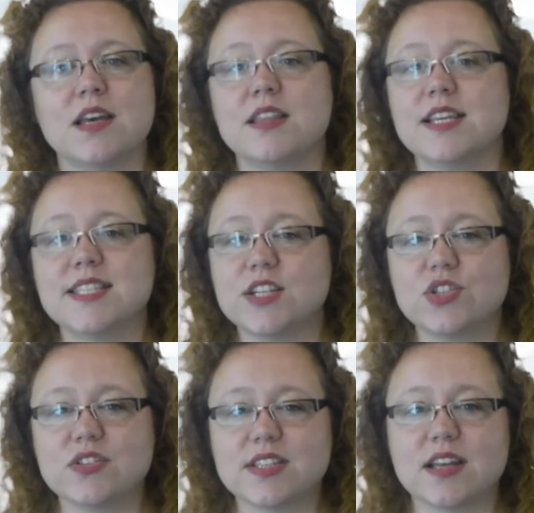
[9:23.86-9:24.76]
The
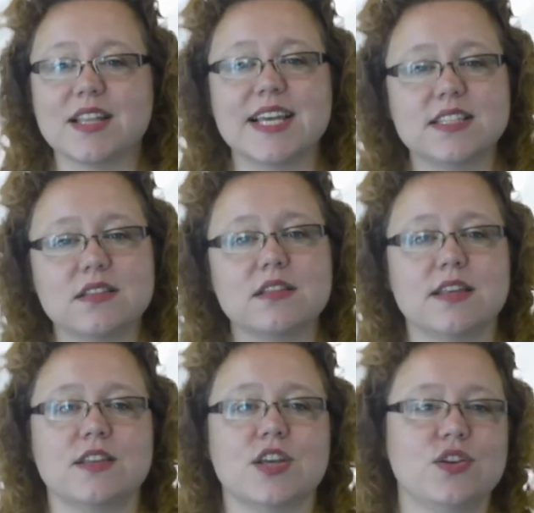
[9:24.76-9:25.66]
essential skill isn't the
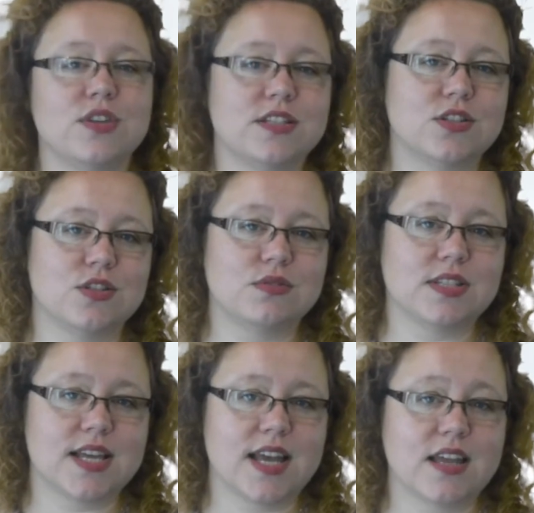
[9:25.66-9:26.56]
thing that you need to do
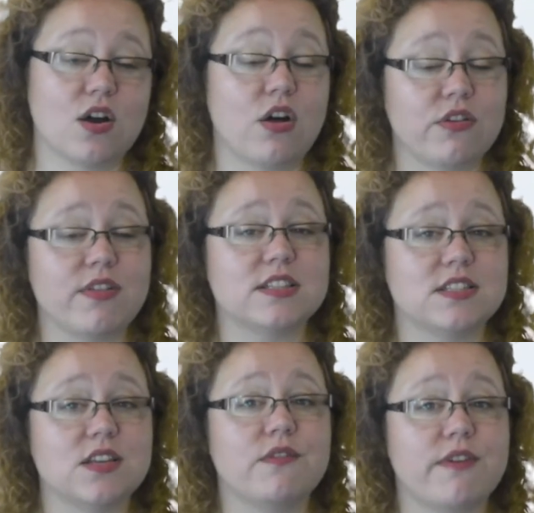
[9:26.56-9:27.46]
today, although that's
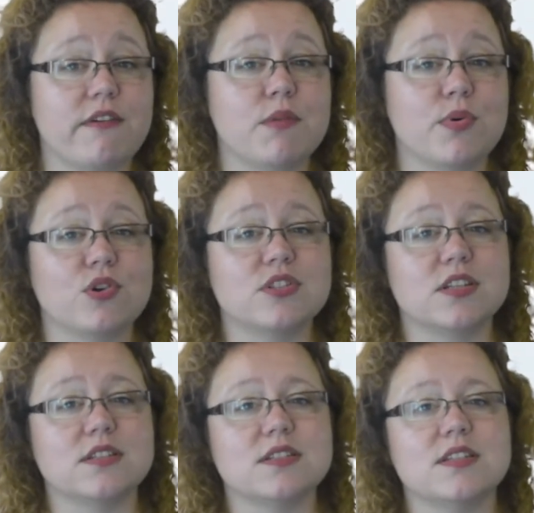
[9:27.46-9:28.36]
still very
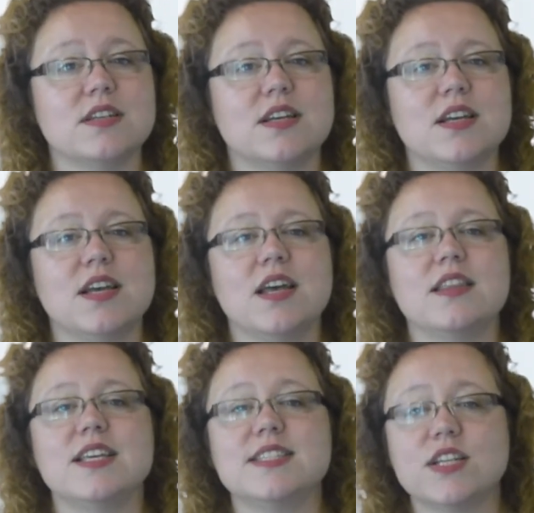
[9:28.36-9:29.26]
important.
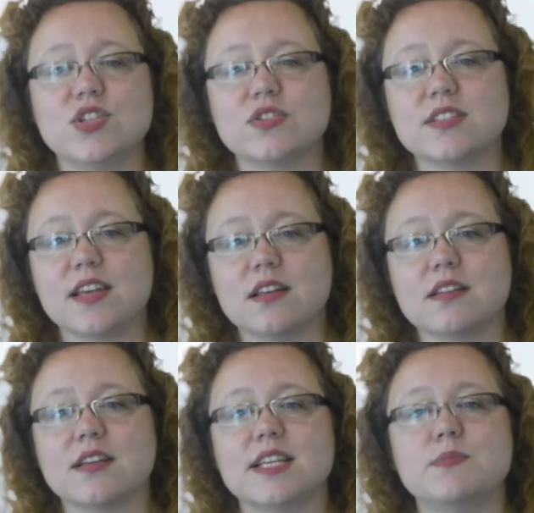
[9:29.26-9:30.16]
The essential
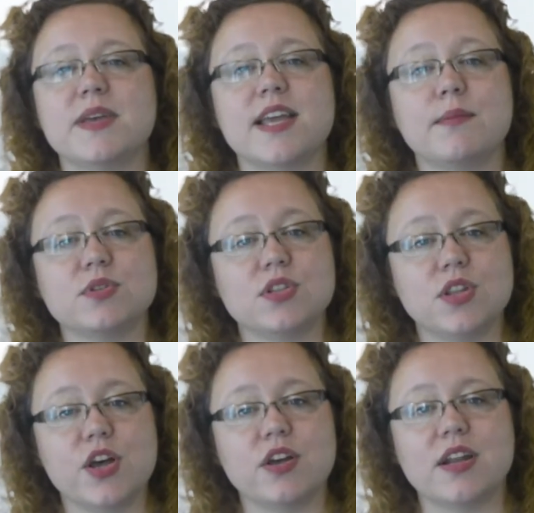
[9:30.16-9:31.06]
skill is being able to
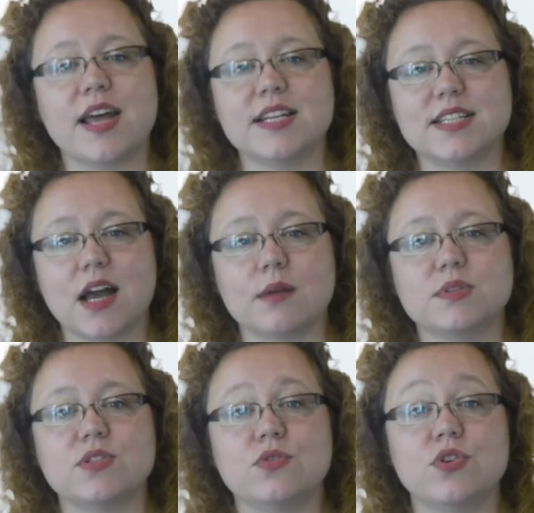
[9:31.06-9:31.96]
learn and adapt
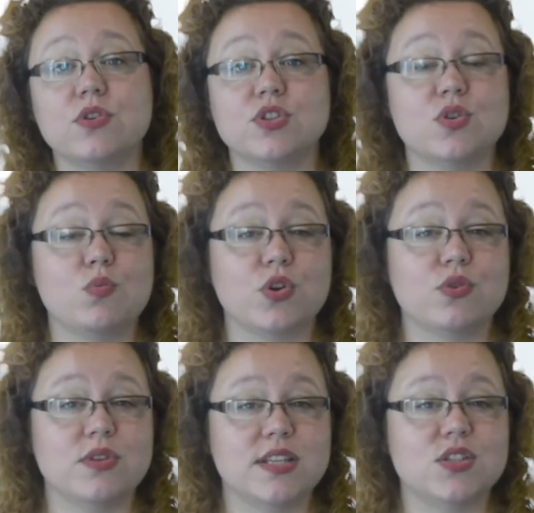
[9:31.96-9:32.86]
so you can do what
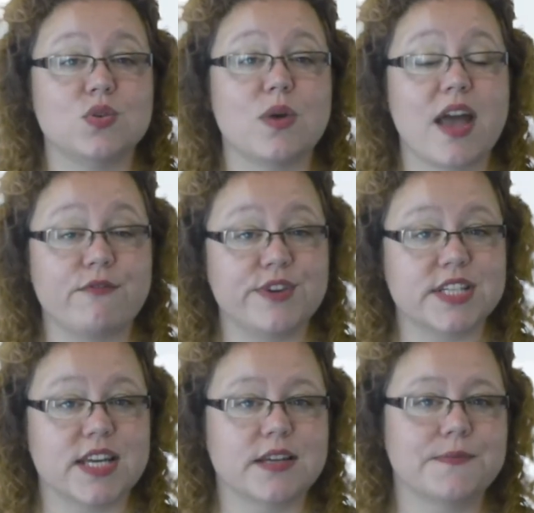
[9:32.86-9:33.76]
you need to every
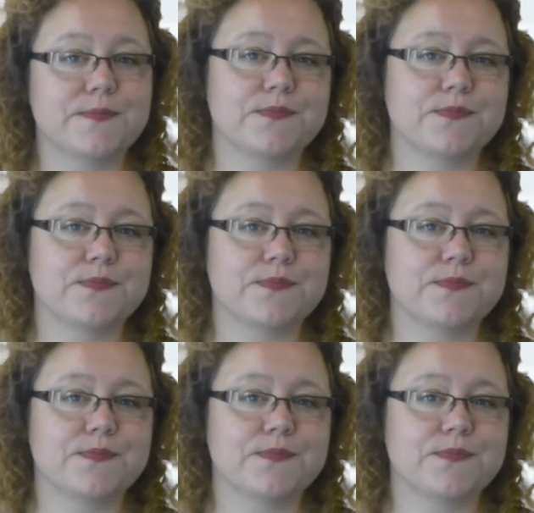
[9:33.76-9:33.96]
day.